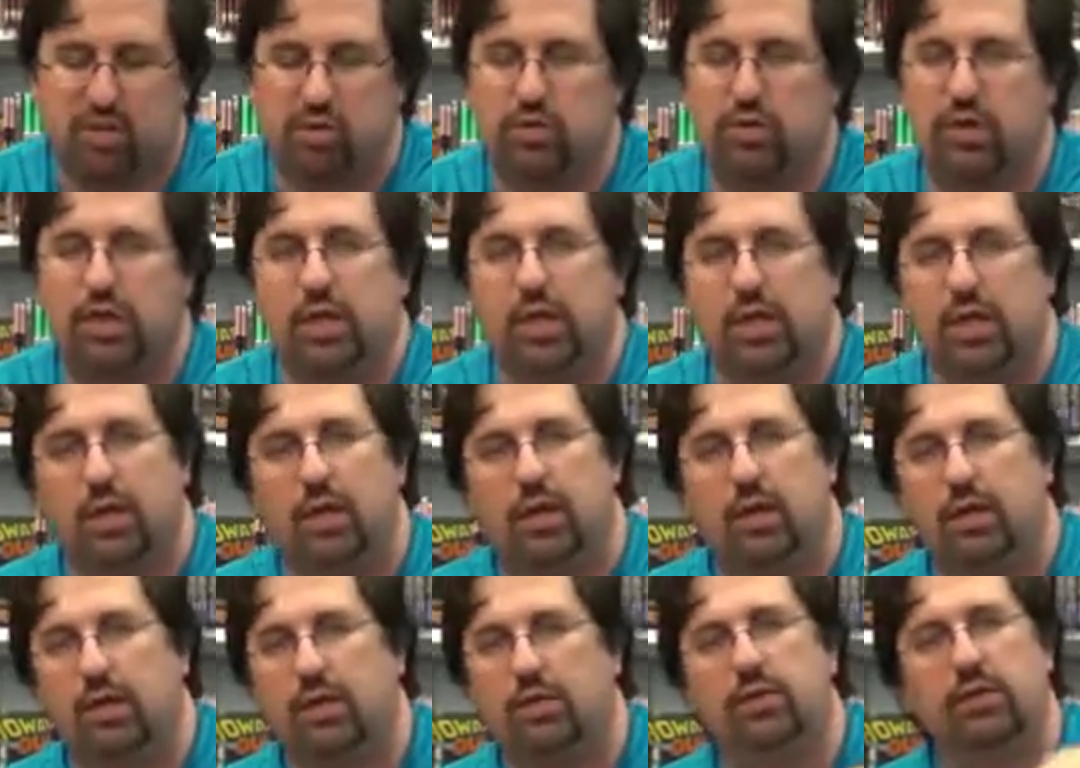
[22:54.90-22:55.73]
The,
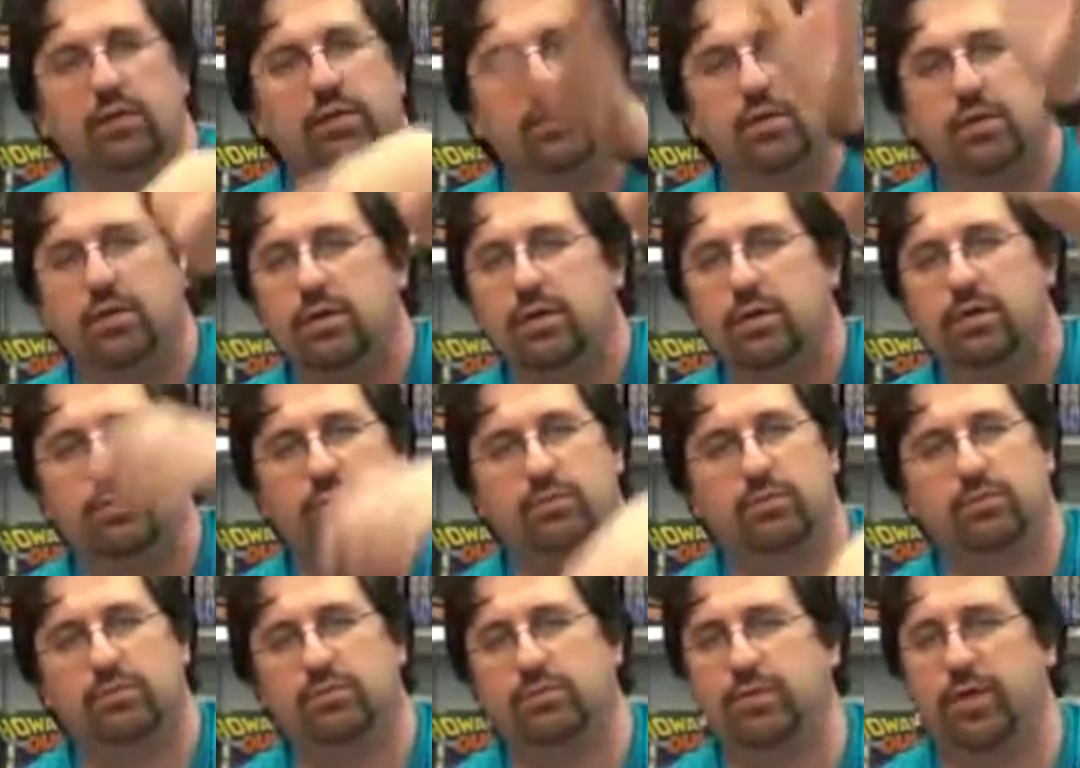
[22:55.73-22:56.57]

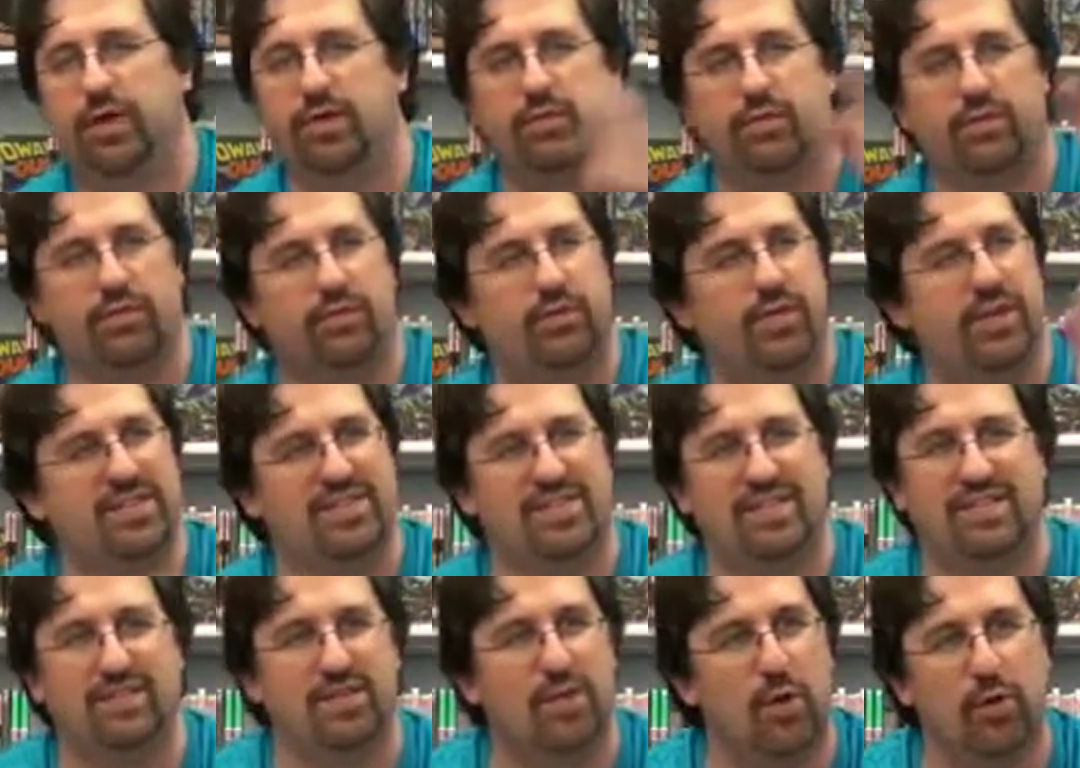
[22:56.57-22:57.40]
whatever his face
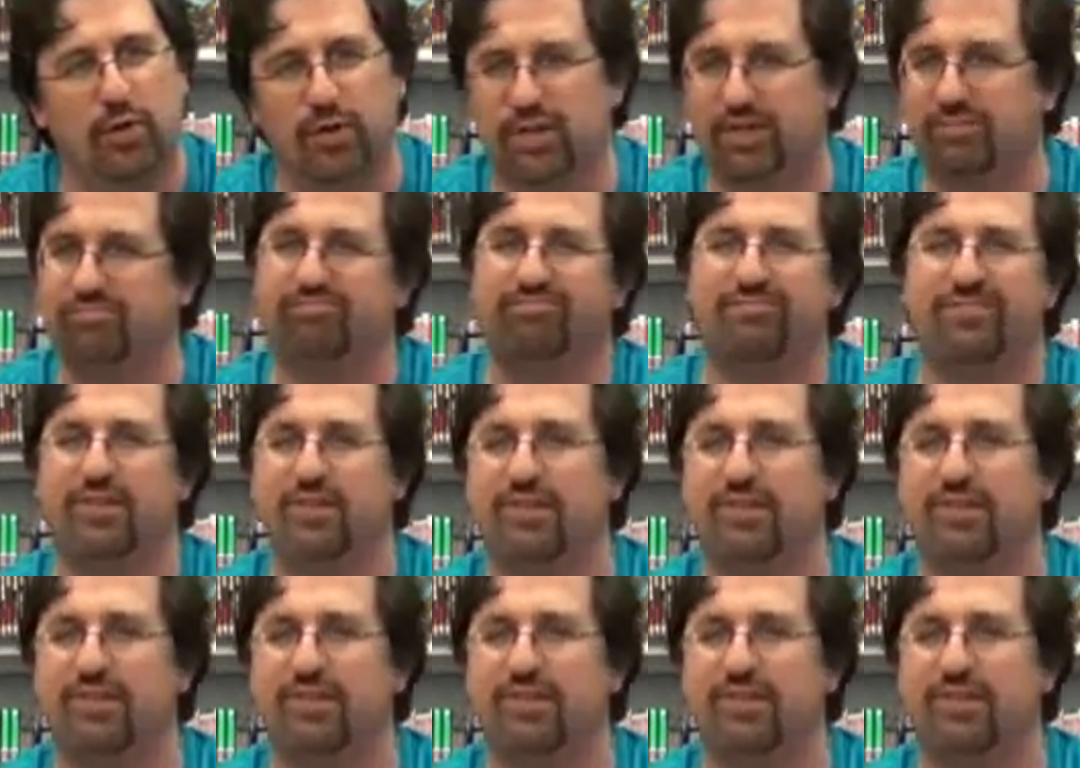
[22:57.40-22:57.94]
is, Nolan,